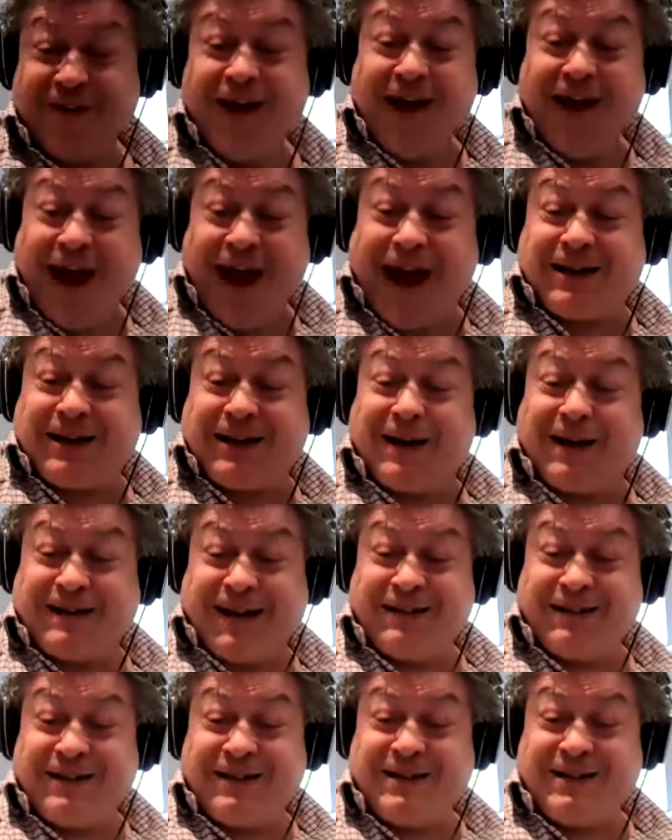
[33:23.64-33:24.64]

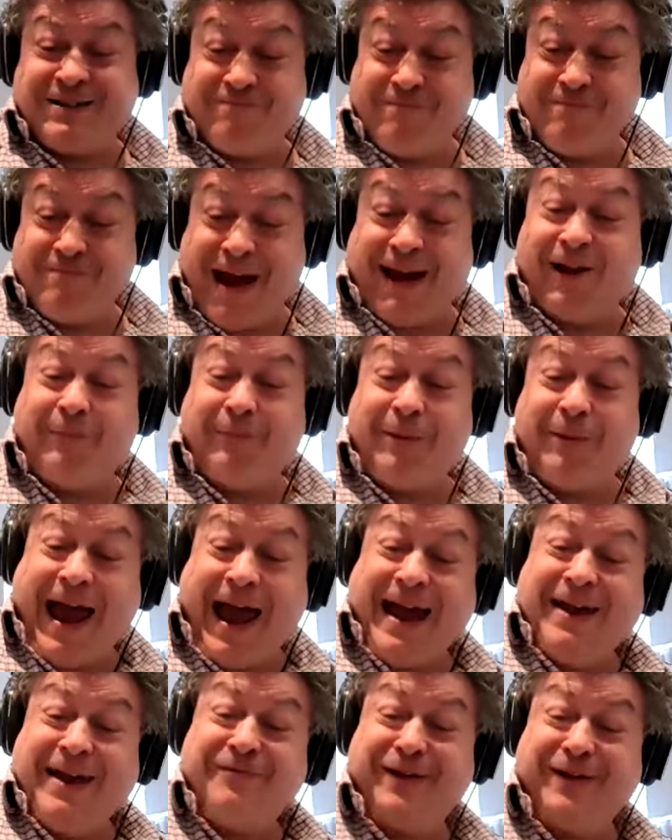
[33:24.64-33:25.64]
expectations of male
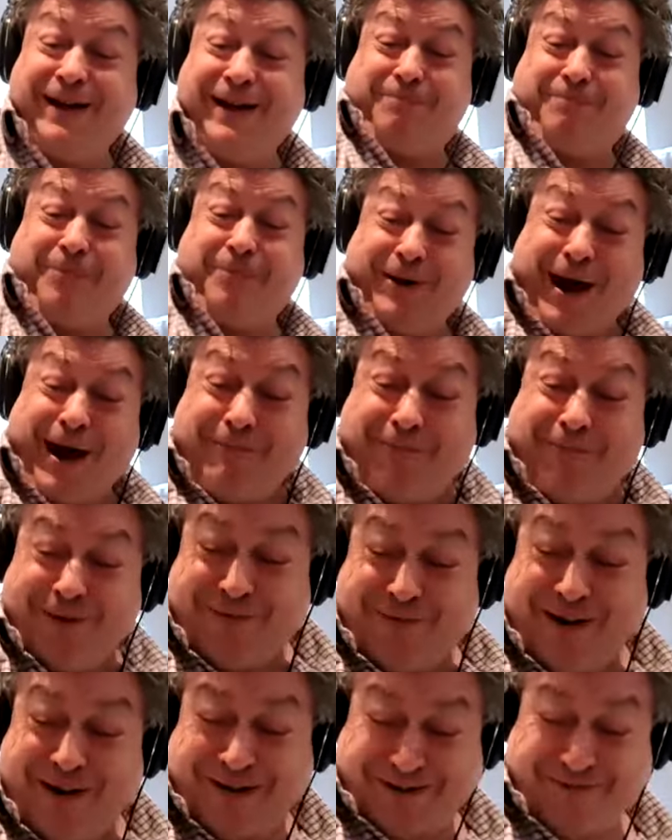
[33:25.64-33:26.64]
behaviour to put up with
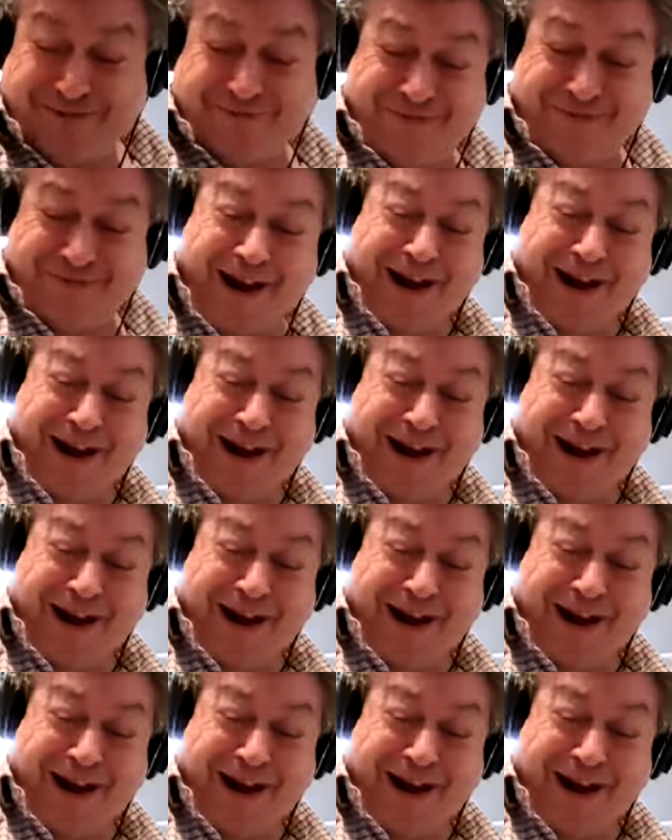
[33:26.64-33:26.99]
Richard Feynman.